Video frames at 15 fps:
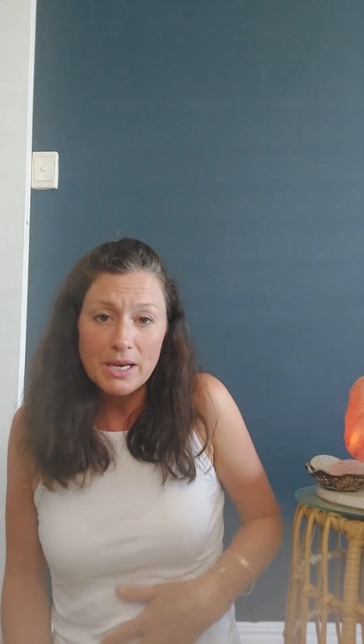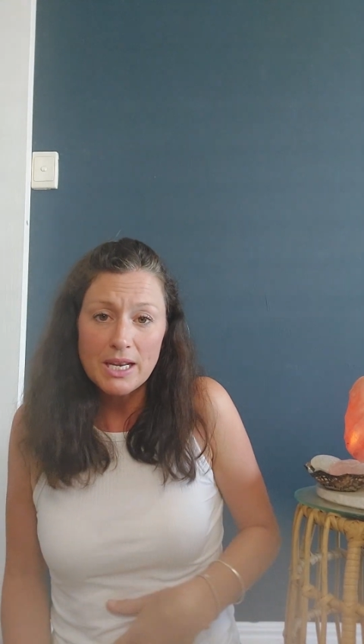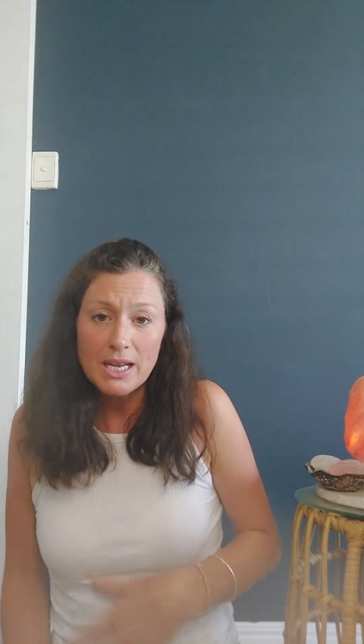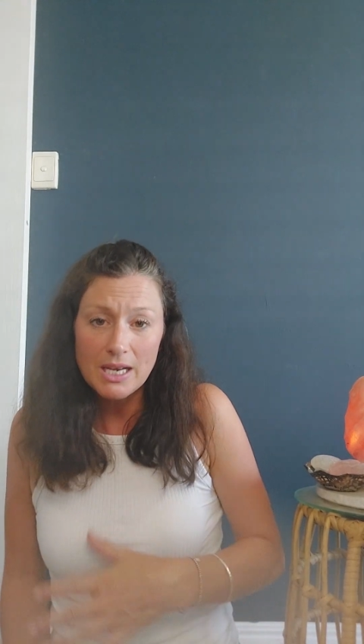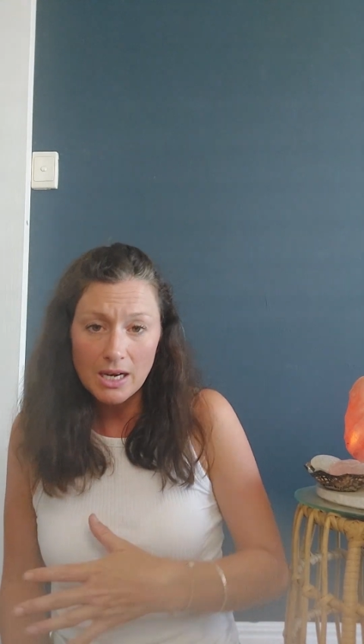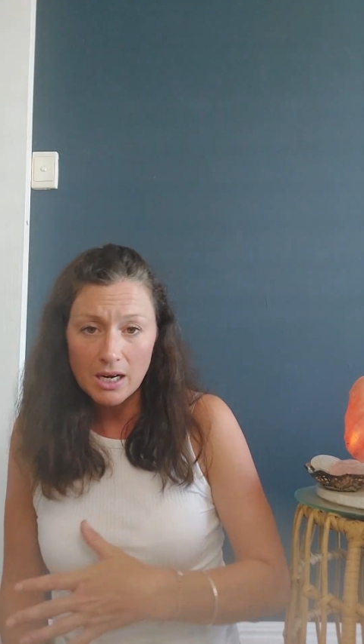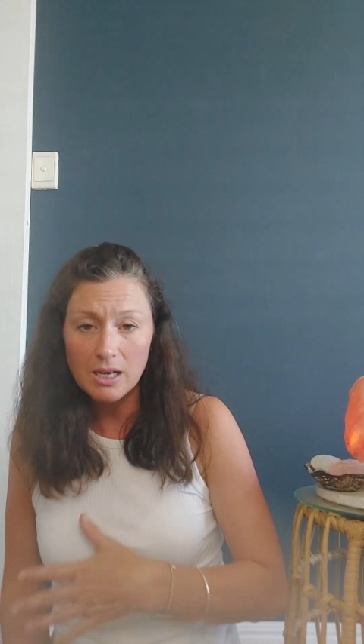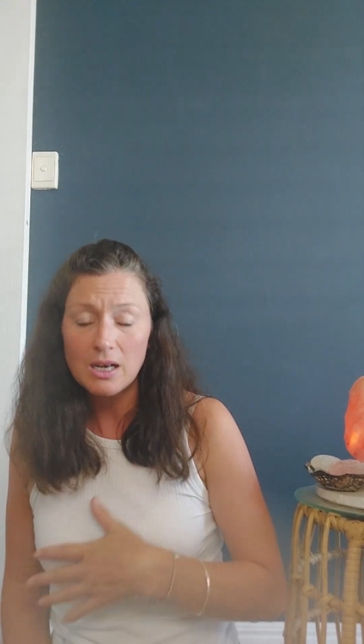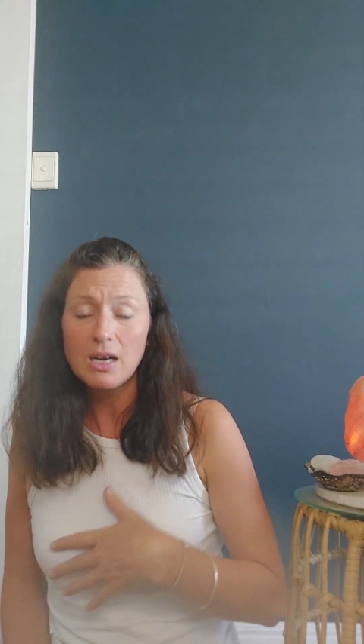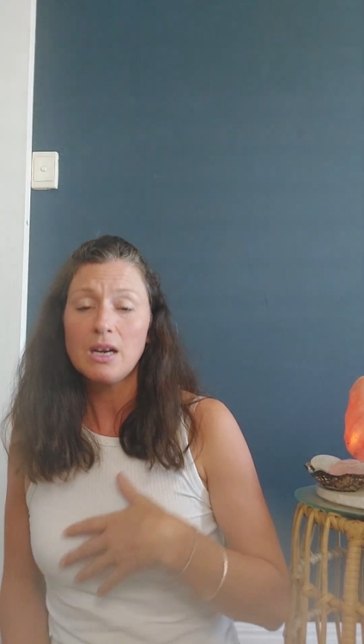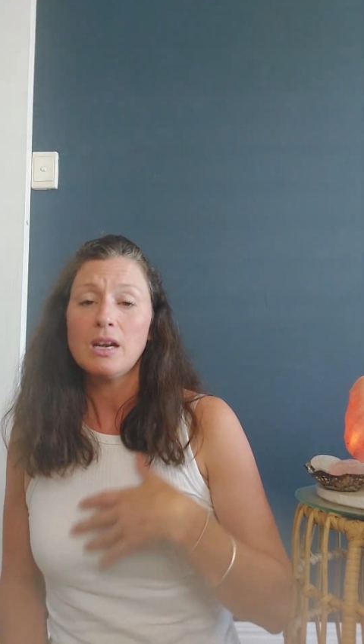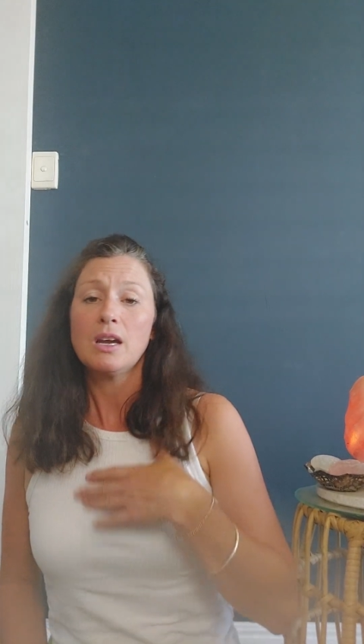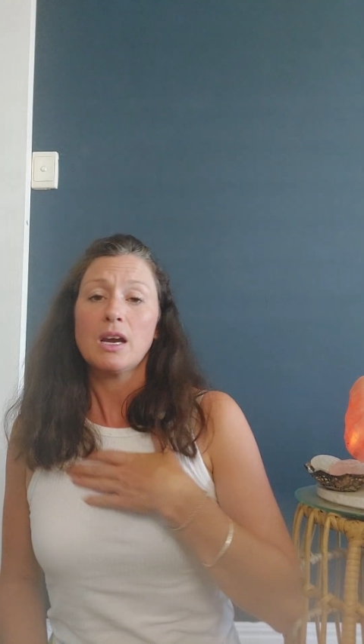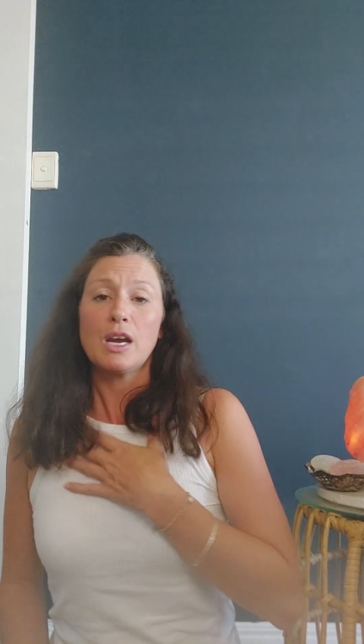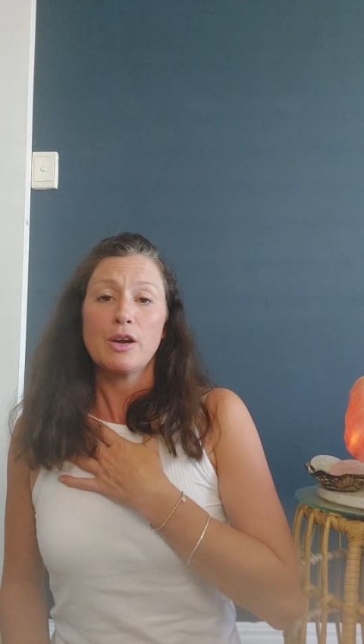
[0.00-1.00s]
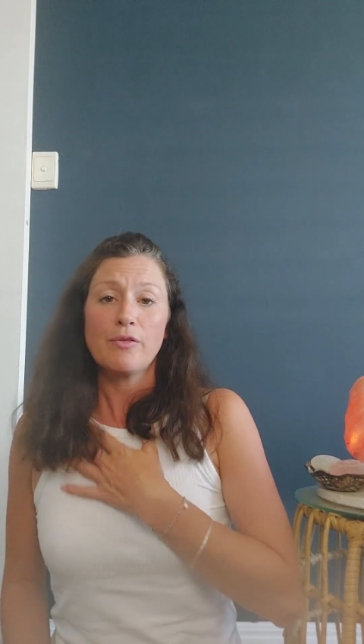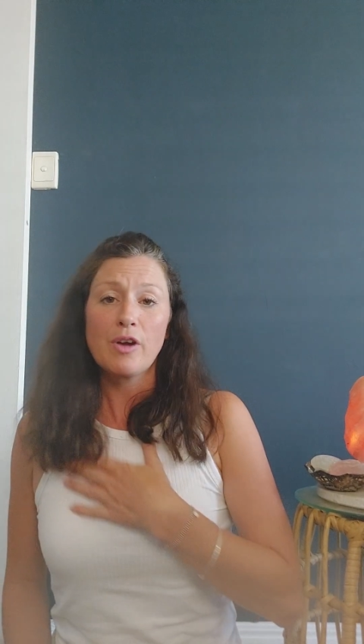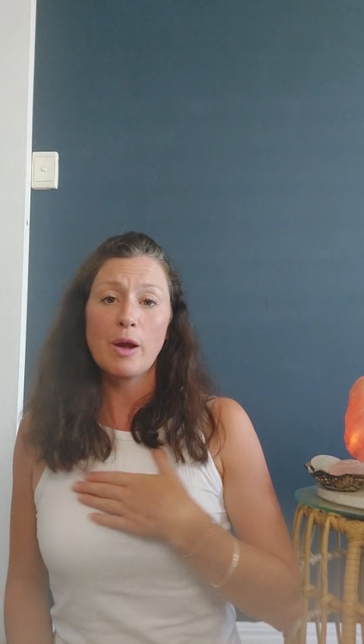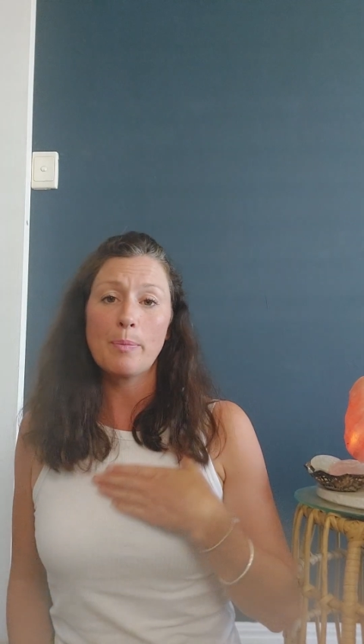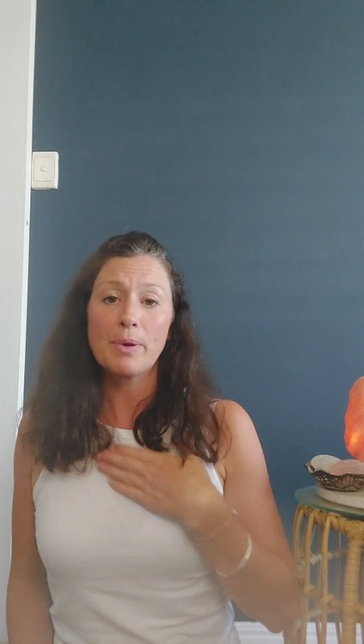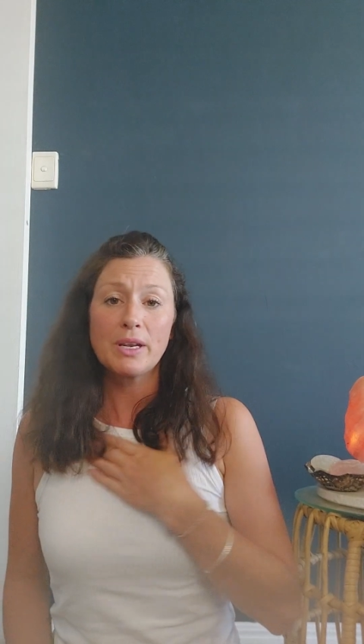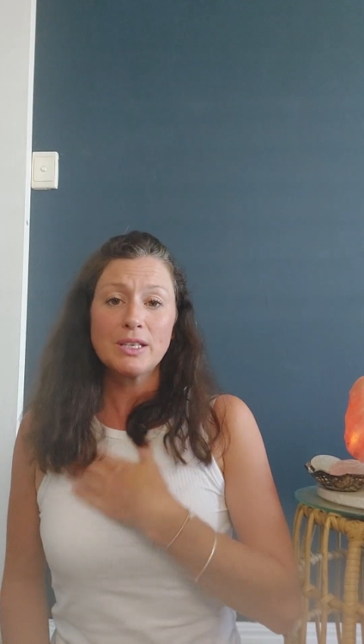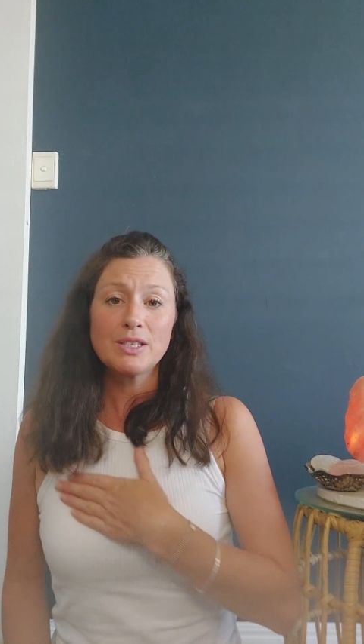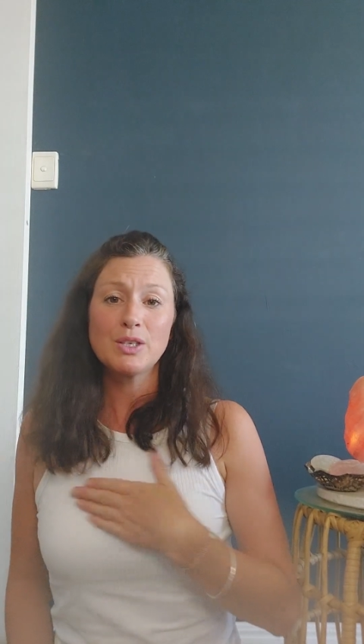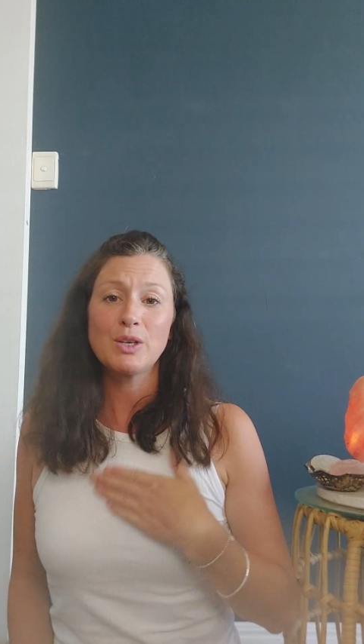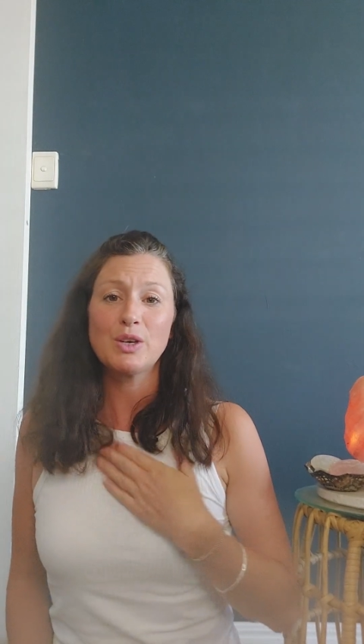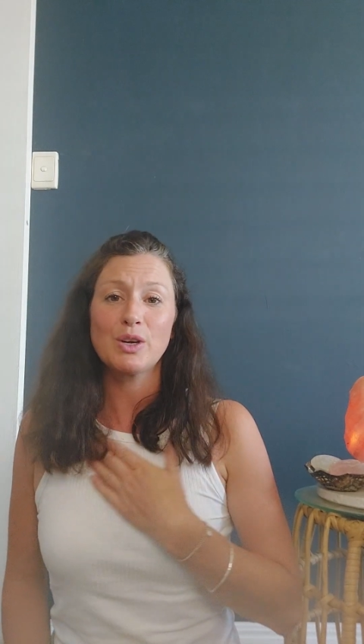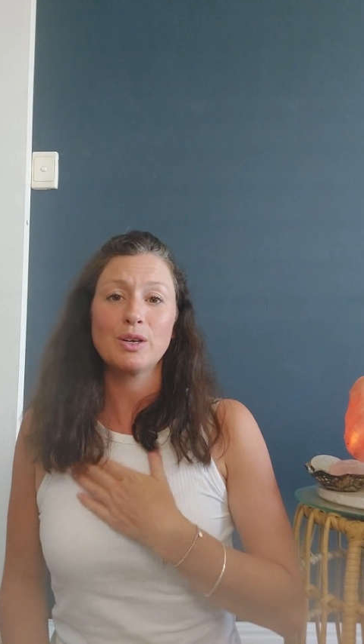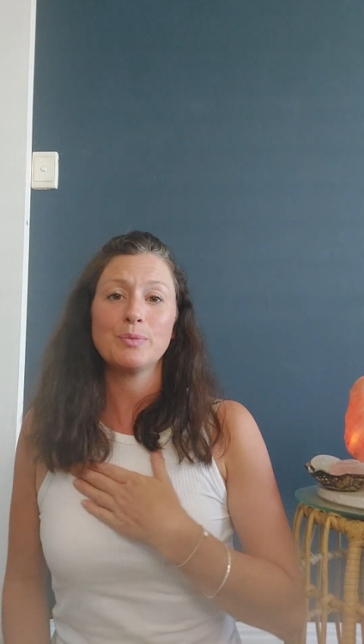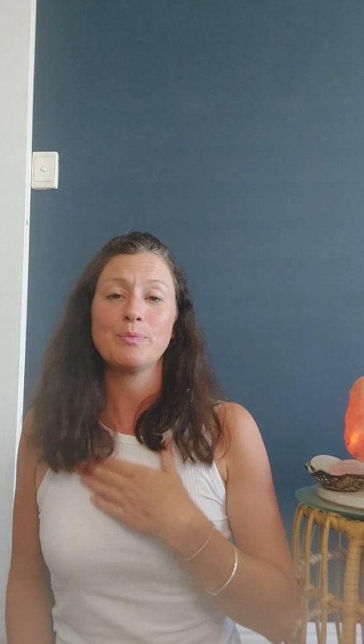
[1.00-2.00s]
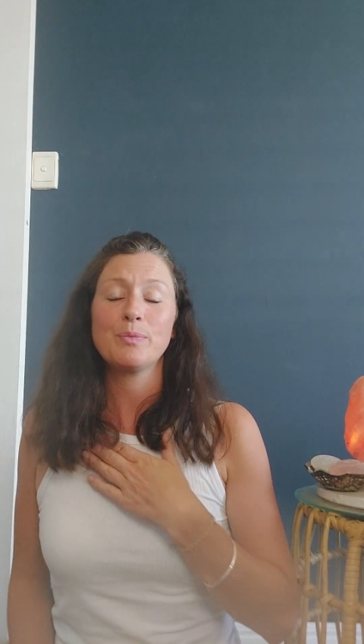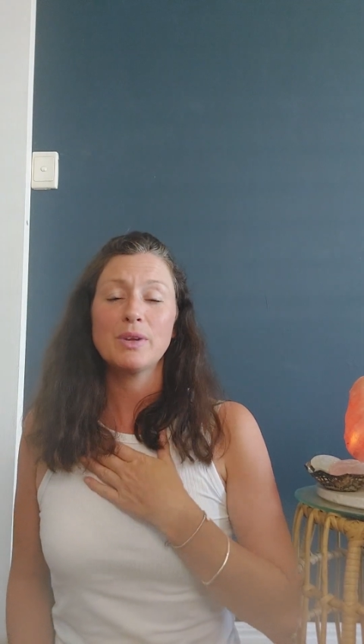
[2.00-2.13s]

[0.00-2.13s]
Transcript: here, kind of up into your